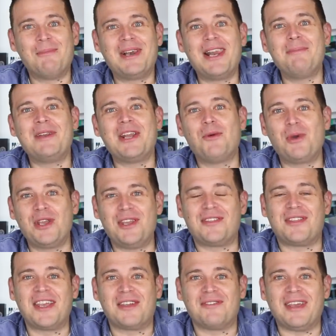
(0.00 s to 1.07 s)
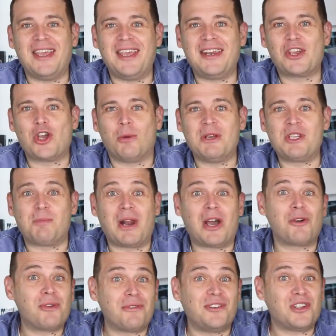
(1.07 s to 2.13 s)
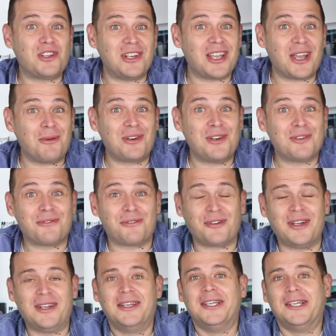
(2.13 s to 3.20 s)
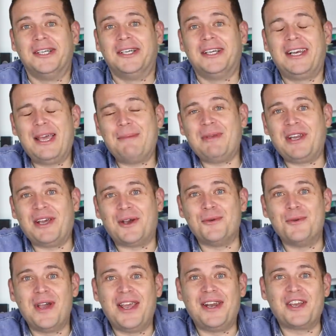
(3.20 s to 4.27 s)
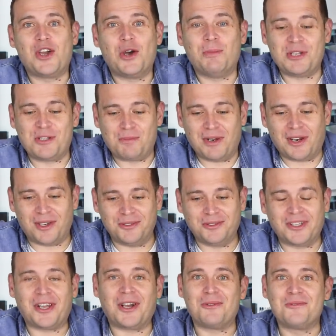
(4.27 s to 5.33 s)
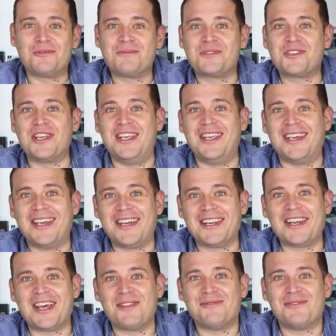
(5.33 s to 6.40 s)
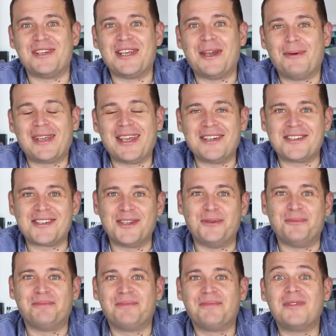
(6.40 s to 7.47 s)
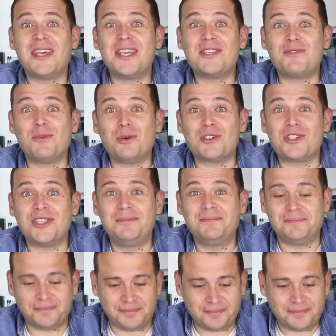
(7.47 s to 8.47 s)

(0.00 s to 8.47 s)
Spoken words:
But let me know what you think of it in the comments below. Or if you're going to go and look for it, let me know in the comments below. And I'll see you in another video again soon. Thanks for watching.